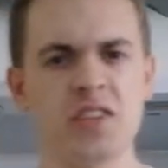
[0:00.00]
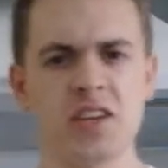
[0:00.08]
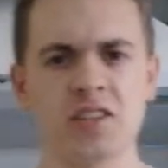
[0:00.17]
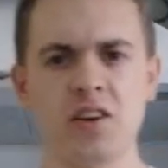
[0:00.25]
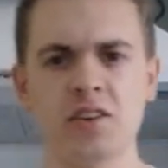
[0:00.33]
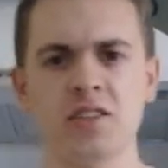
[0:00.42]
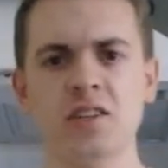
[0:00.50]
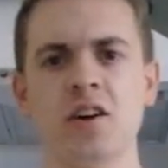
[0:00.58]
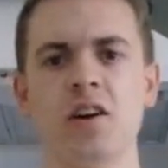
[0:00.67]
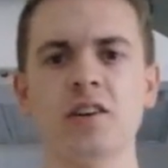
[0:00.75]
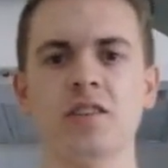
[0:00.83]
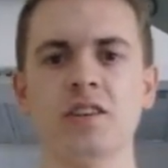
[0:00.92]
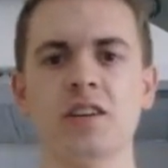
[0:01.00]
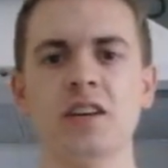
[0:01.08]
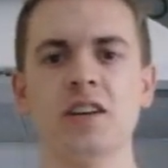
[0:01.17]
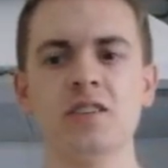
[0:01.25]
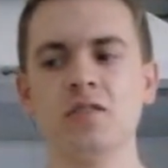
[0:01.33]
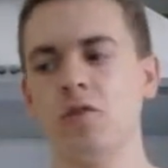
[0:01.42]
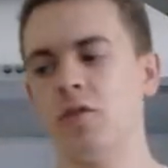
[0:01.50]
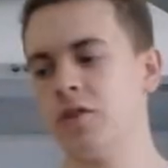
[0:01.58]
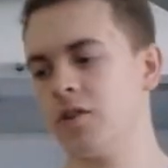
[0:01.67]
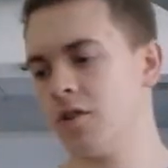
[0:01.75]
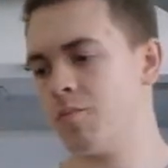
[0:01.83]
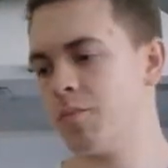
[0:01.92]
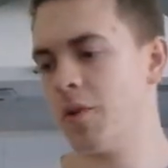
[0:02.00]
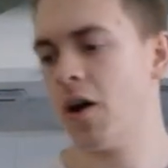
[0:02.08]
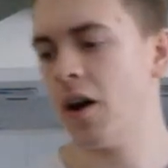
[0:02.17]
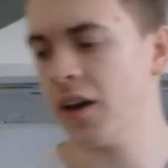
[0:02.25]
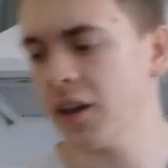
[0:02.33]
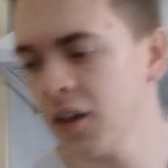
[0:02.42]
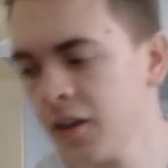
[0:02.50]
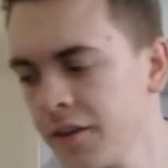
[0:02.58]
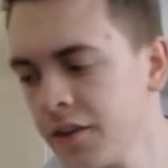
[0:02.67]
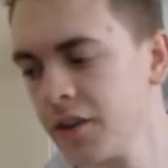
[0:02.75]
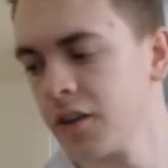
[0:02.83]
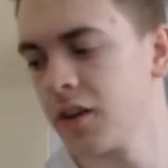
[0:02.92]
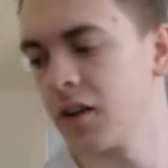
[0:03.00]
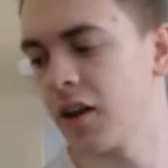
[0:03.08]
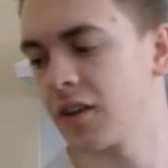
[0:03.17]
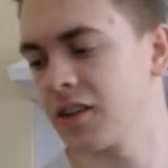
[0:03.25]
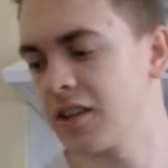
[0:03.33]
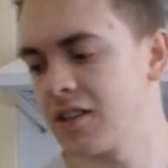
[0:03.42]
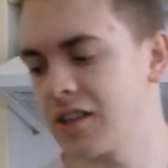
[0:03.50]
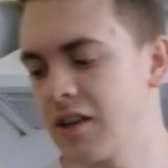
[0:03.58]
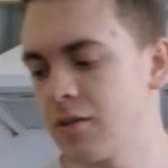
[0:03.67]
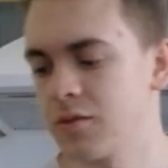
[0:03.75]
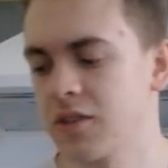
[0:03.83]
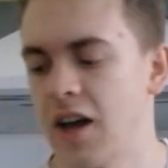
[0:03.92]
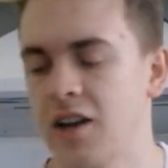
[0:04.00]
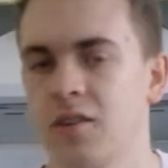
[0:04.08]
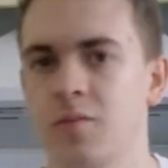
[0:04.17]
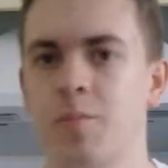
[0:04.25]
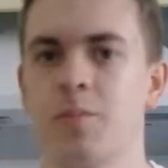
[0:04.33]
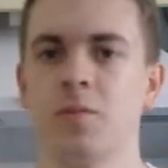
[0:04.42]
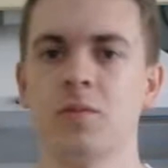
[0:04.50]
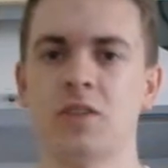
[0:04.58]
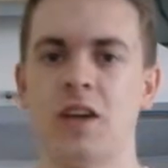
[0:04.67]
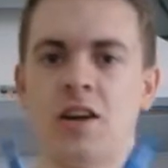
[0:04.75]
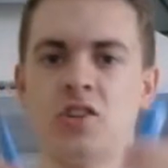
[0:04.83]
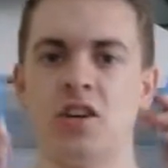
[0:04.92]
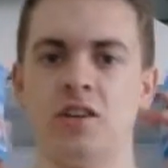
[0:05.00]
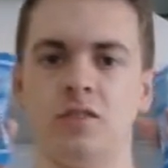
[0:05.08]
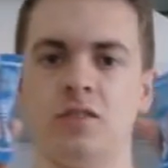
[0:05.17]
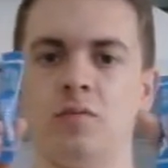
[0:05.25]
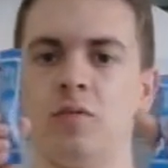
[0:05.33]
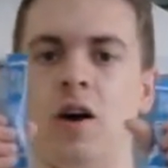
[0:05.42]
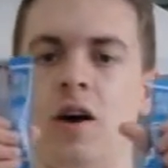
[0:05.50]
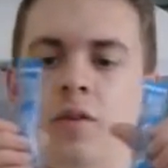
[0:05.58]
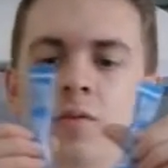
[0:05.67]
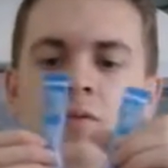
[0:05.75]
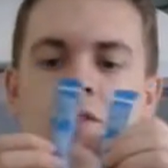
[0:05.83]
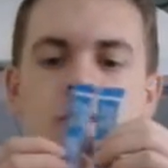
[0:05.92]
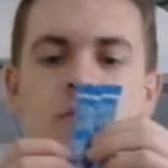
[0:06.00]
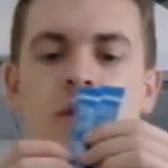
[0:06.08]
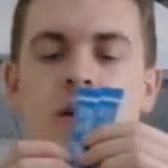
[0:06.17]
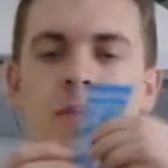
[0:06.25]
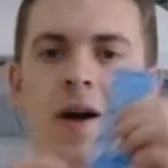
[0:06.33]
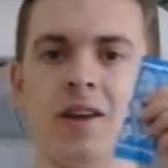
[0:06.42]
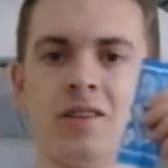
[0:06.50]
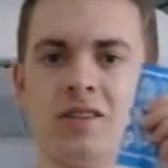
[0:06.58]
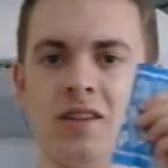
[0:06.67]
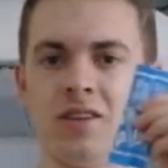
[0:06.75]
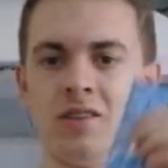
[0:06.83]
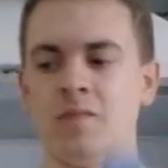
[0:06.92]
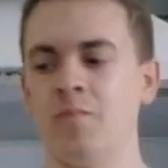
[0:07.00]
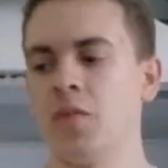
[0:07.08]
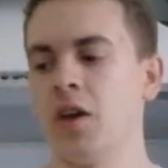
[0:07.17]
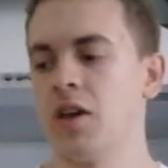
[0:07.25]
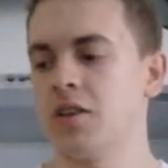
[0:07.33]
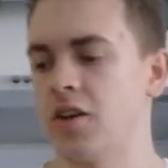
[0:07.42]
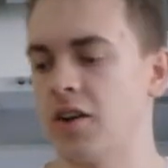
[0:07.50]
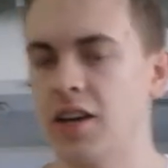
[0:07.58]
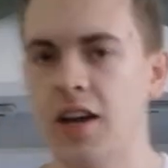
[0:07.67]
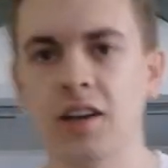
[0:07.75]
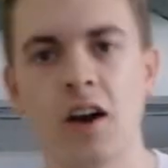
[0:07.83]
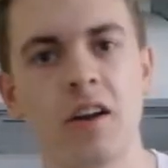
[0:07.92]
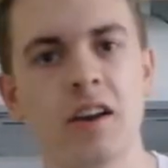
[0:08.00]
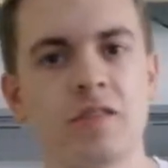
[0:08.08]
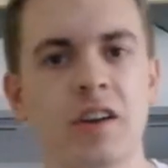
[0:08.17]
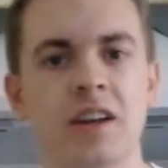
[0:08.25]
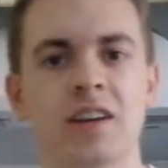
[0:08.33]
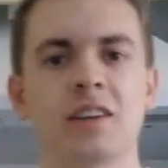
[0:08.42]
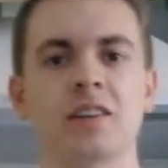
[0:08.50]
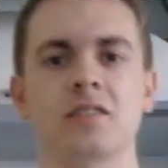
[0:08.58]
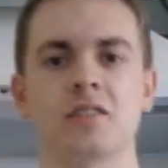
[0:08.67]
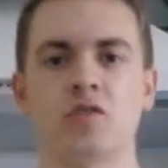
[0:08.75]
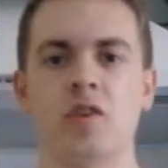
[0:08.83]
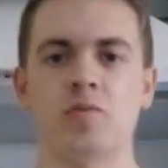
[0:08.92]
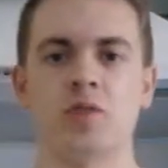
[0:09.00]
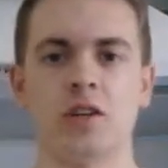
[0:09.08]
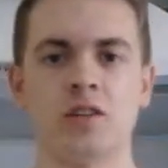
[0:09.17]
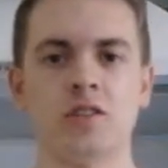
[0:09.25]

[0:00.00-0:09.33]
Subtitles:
$6.99 I think it is, or you can buy like these little sachets as well. You can buy packs of these. So again, I'll leave a link in the description